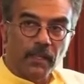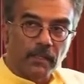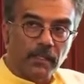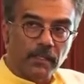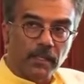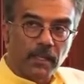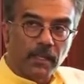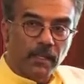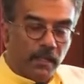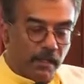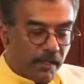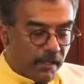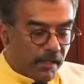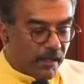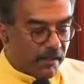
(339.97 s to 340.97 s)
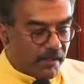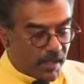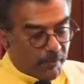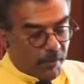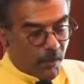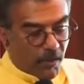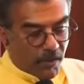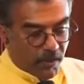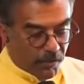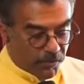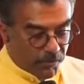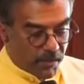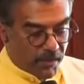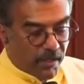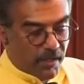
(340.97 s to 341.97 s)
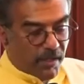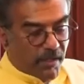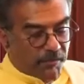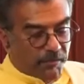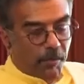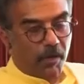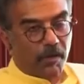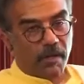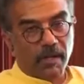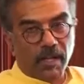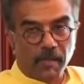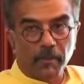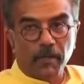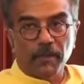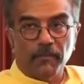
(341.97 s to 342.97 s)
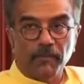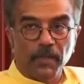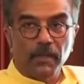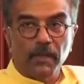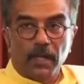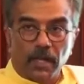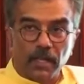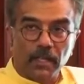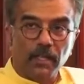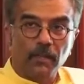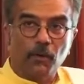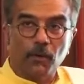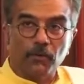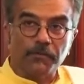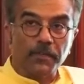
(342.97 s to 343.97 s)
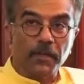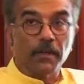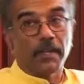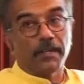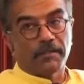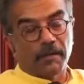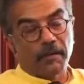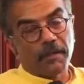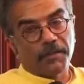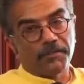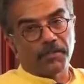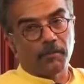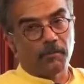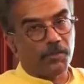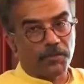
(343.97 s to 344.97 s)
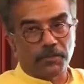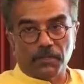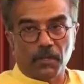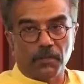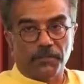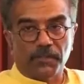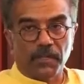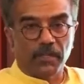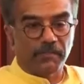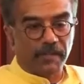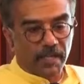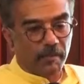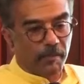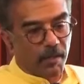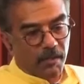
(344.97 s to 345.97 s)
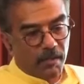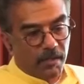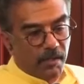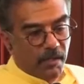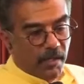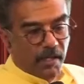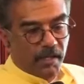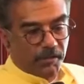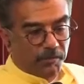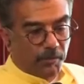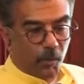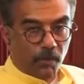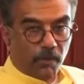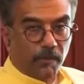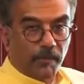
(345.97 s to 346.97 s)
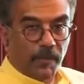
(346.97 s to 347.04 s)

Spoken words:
That the Indian Tamil workers were taken as bonded labor, and he wrote feudal journalism, which is all still available in his book.